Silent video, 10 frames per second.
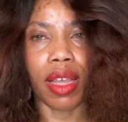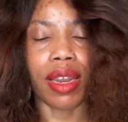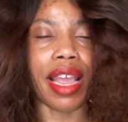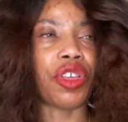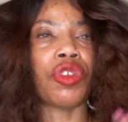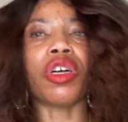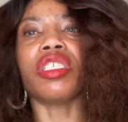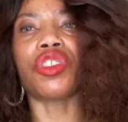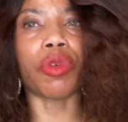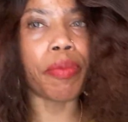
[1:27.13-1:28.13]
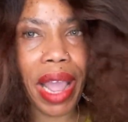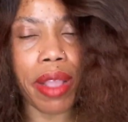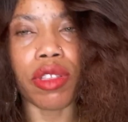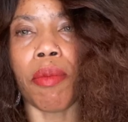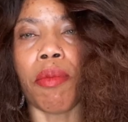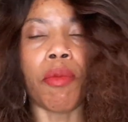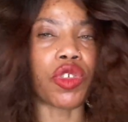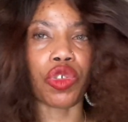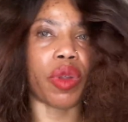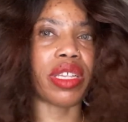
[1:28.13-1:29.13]
Like, you don't need to buy
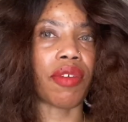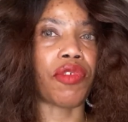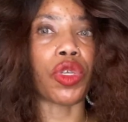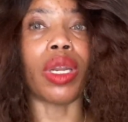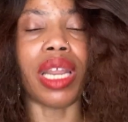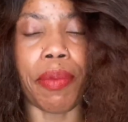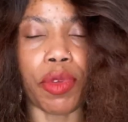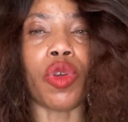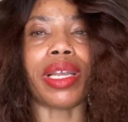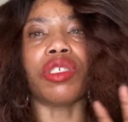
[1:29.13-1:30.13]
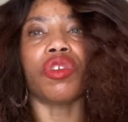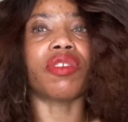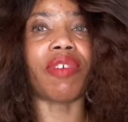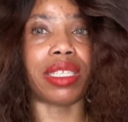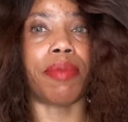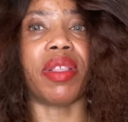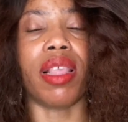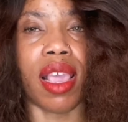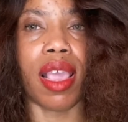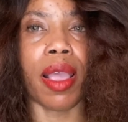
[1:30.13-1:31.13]
moisturizer for your lip. You can use vitamin
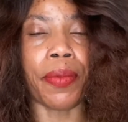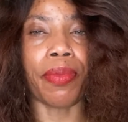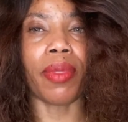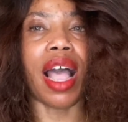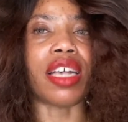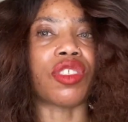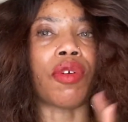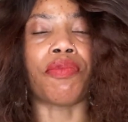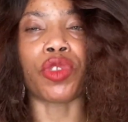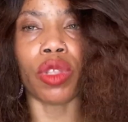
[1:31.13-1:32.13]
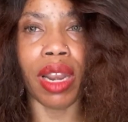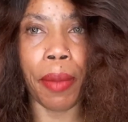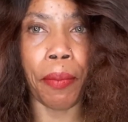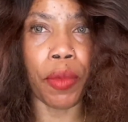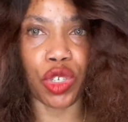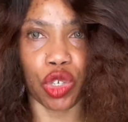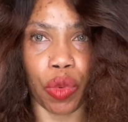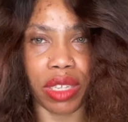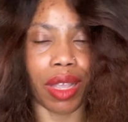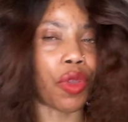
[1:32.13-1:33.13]
E as your lip
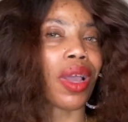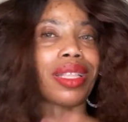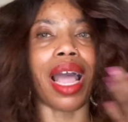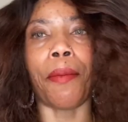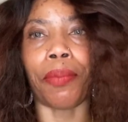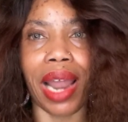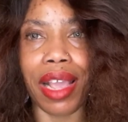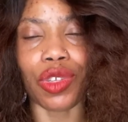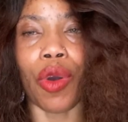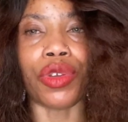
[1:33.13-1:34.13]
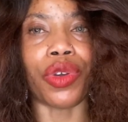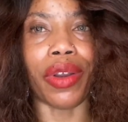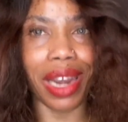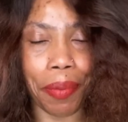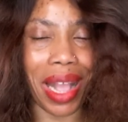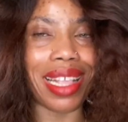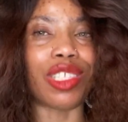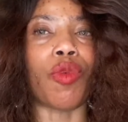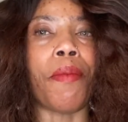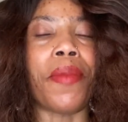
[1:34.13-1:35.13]
moisturizer. You can apply it on your lip and
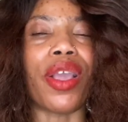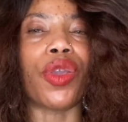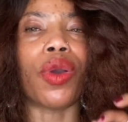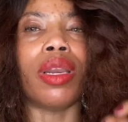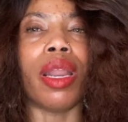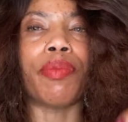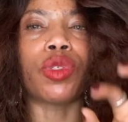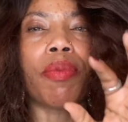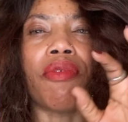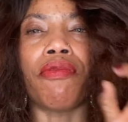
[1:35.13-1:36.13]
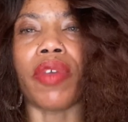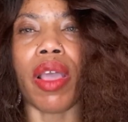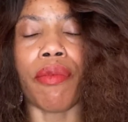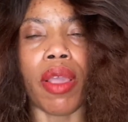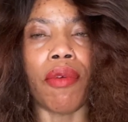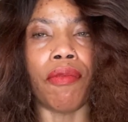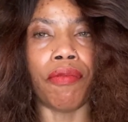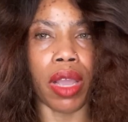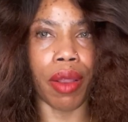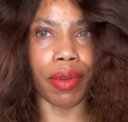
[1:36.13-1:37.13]
it will make your lip to be very,
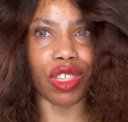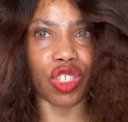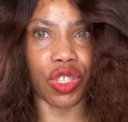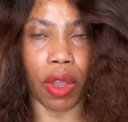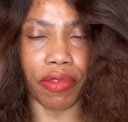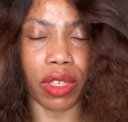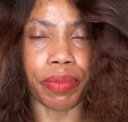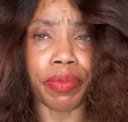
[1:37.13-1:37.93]
very soft.